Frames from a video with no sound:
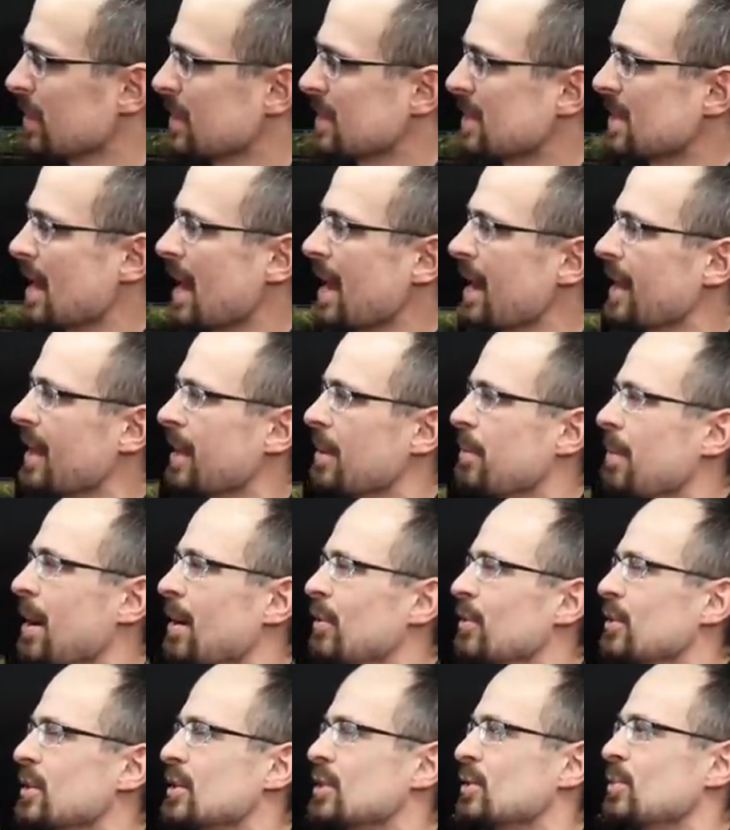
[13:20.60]
excited
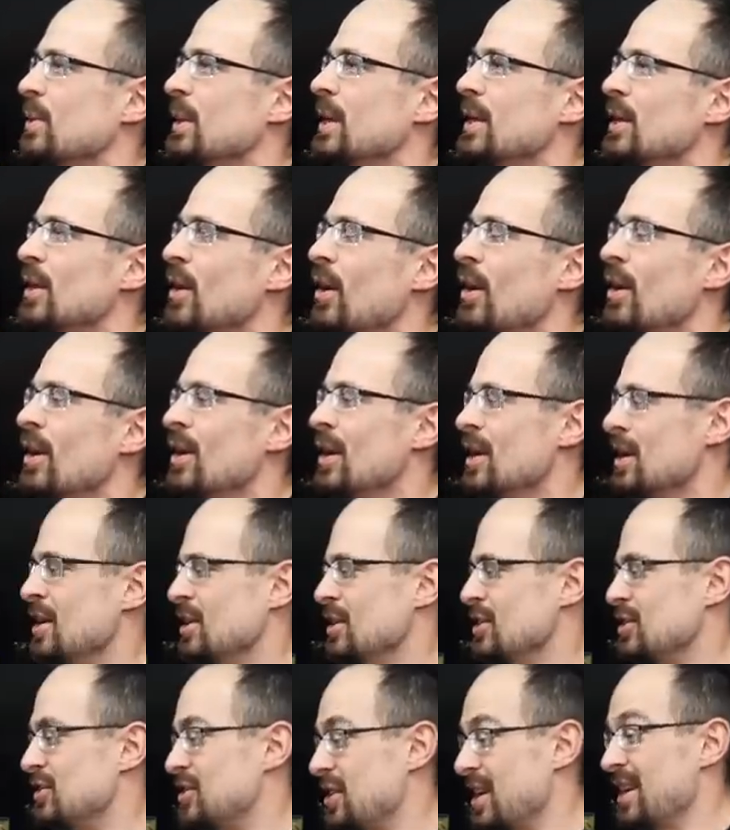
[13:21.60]
about this video,
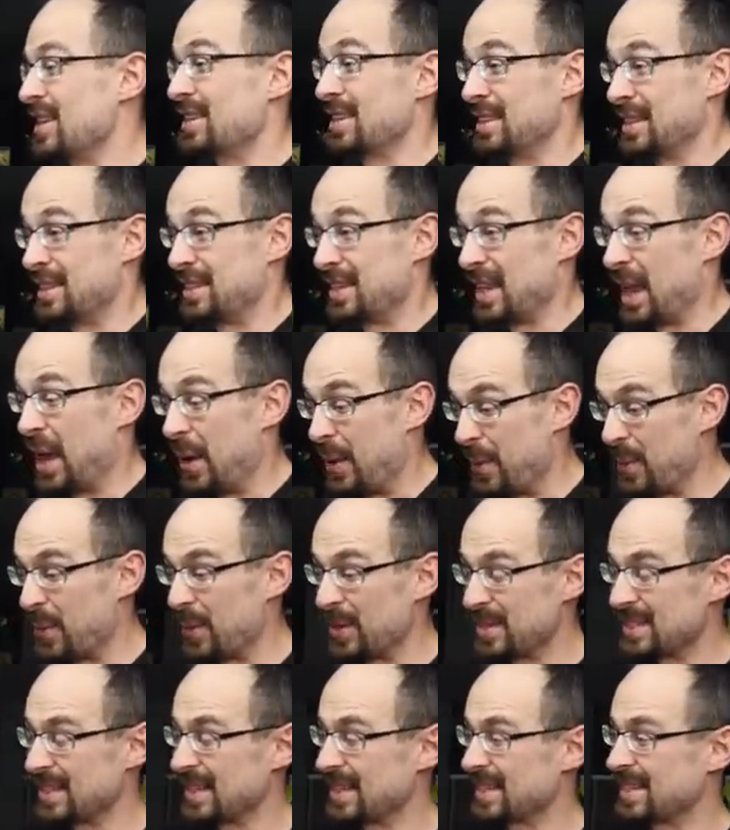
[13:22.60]
just as I
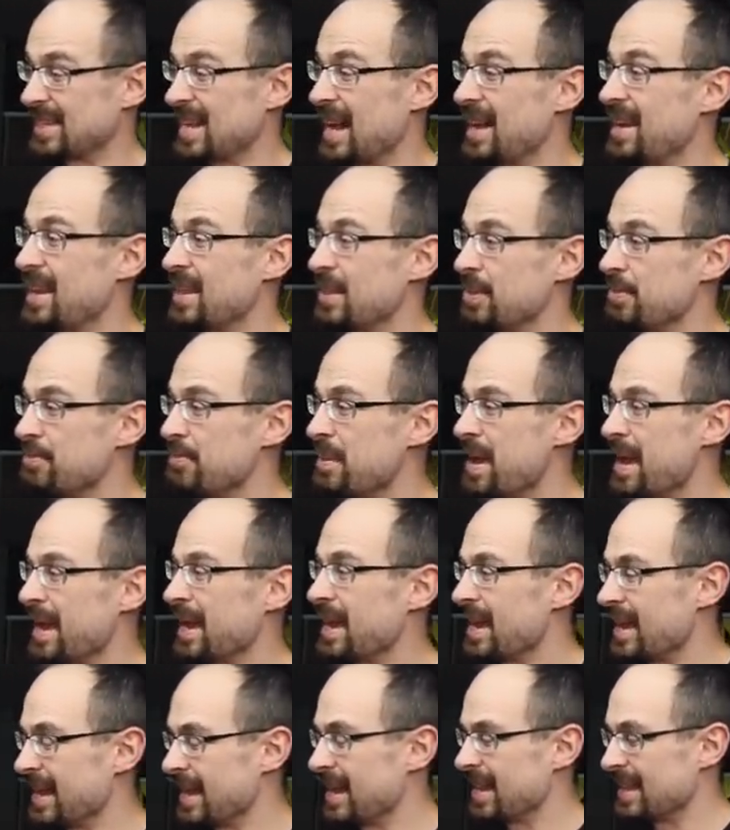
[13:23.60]
was excited
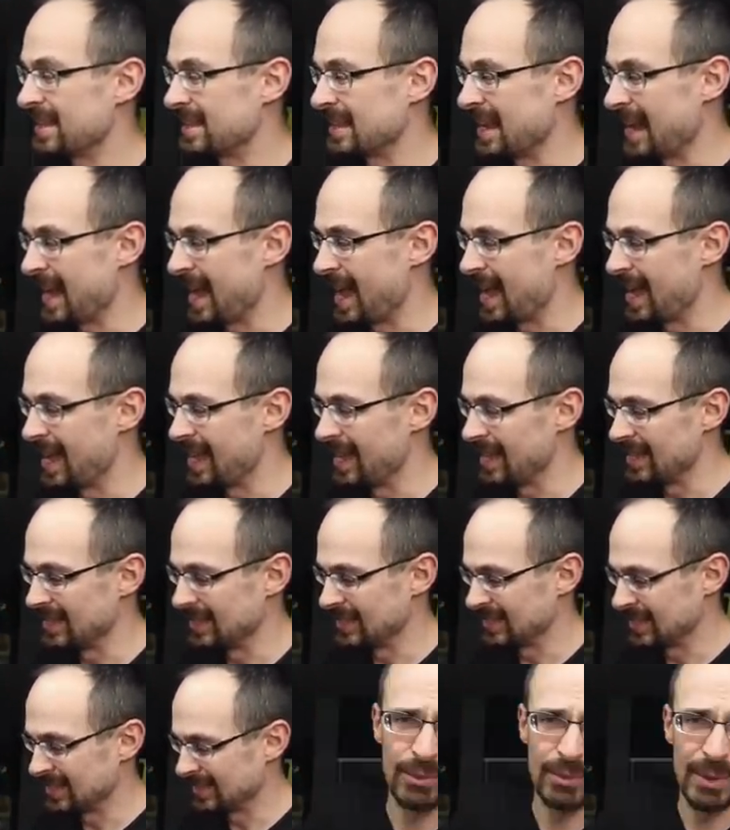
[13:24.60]
making it
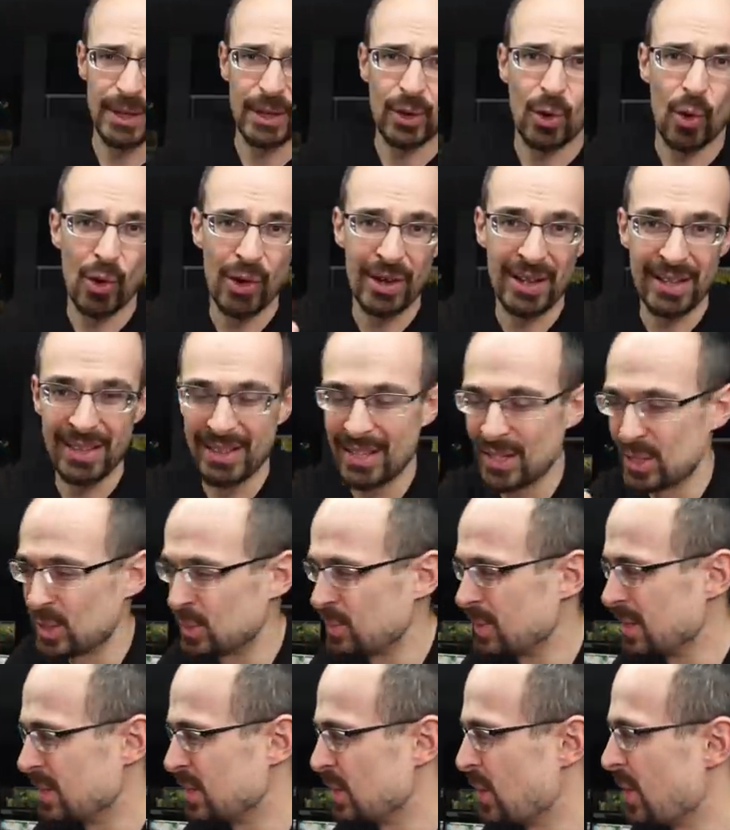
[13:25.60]
and recording this
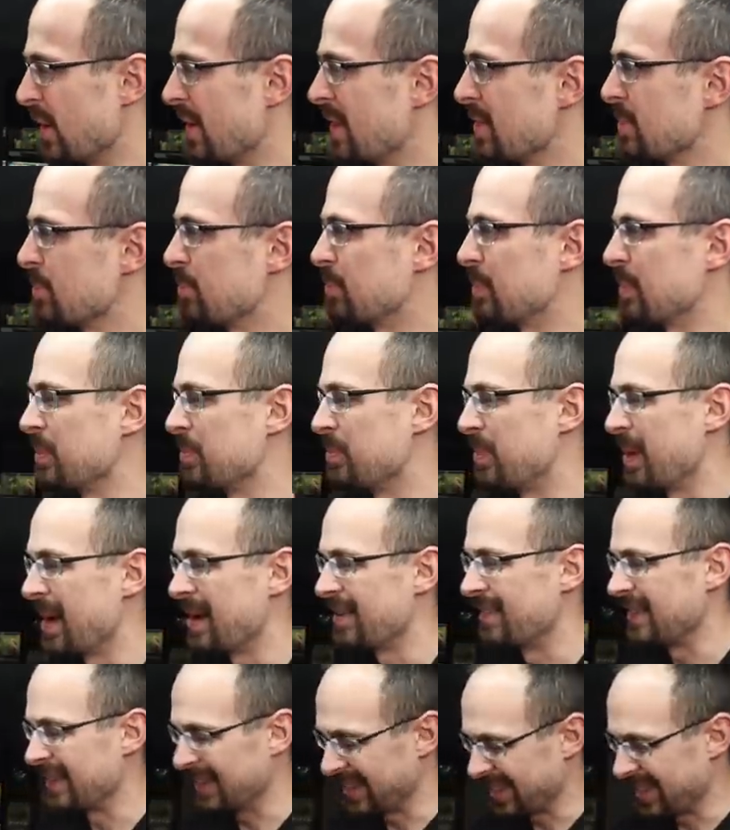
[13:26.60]
video and
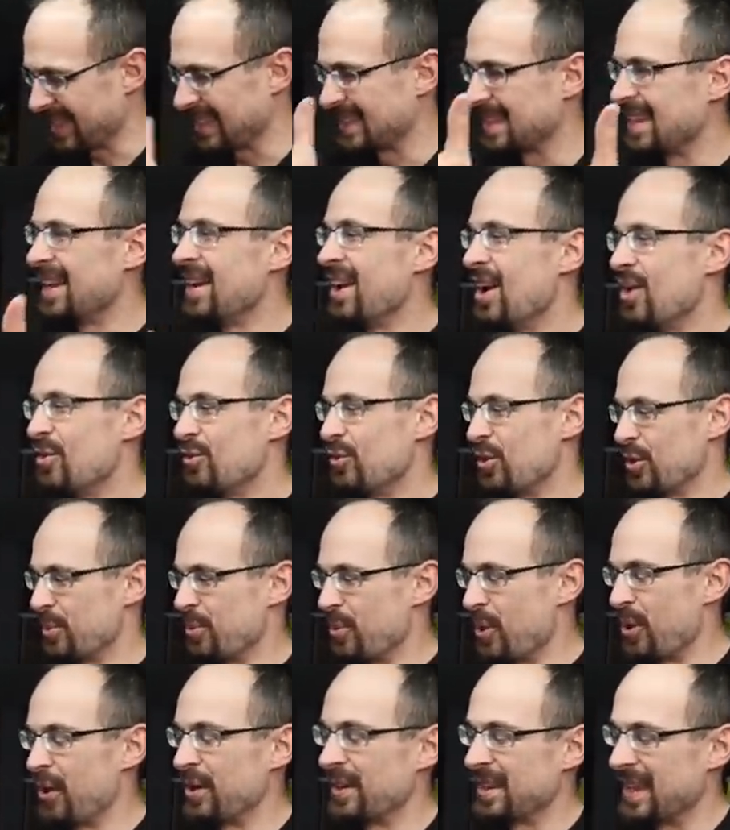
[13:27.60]
preparing it for
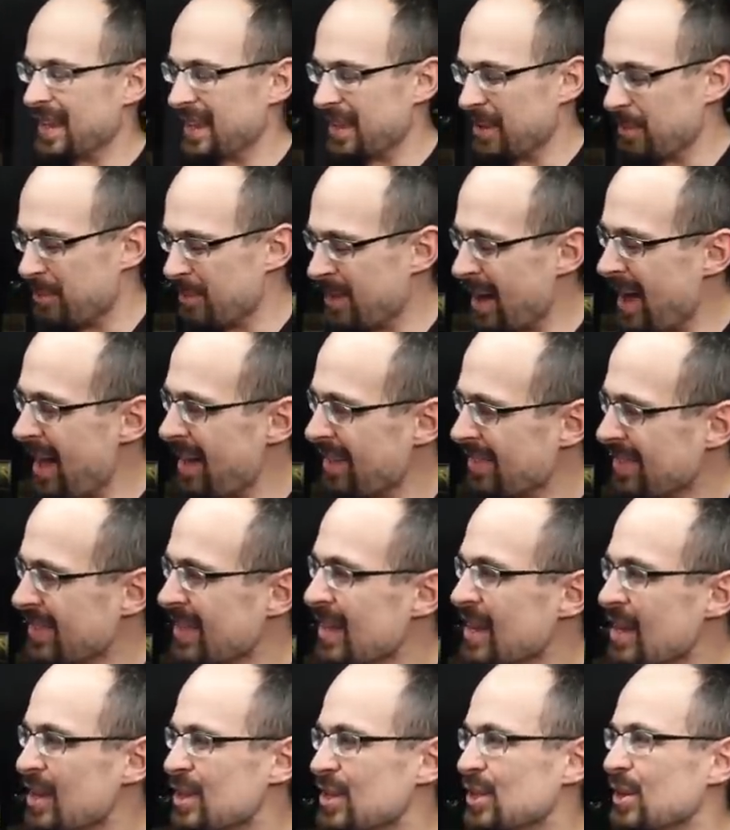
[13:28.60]
more than a month.
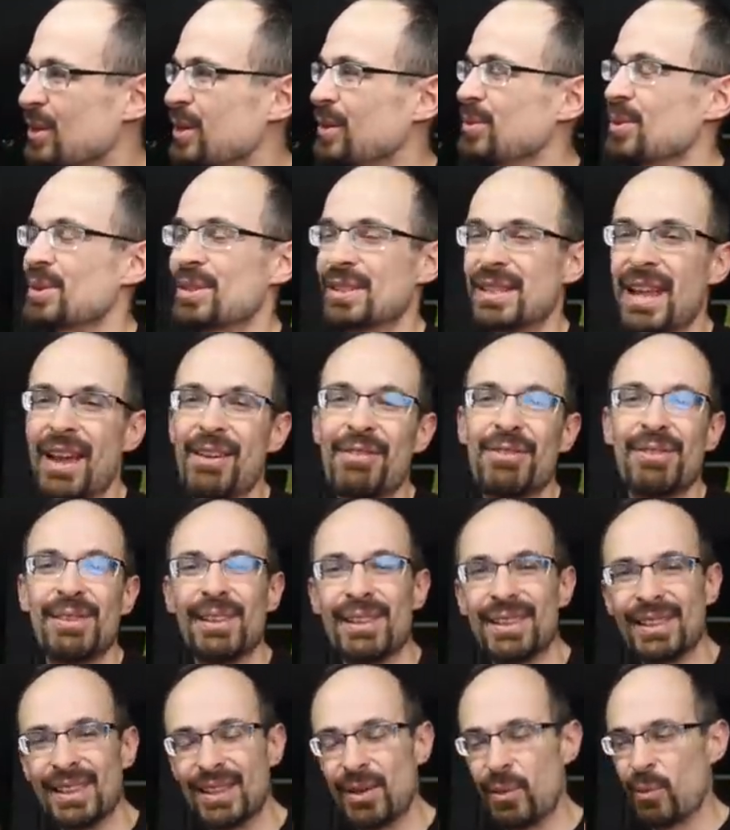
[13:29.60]
So it was
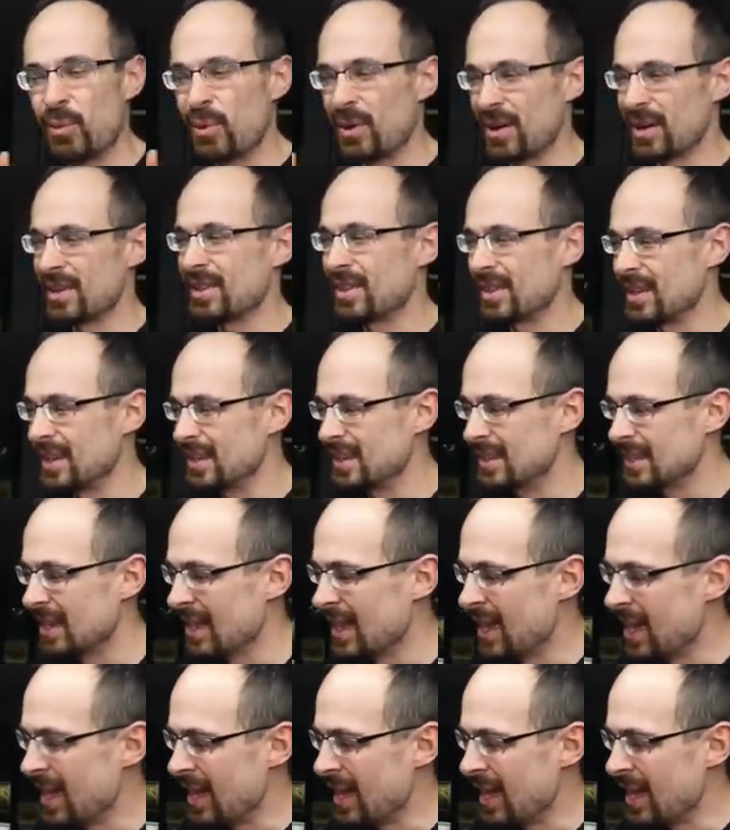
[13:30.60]
definitely worth it.